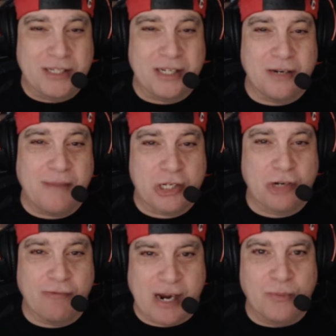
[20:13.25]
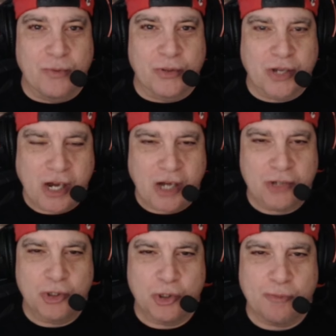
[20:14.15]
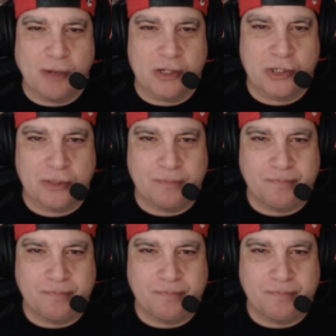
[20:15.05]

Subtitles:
didn't mess around with the car too much.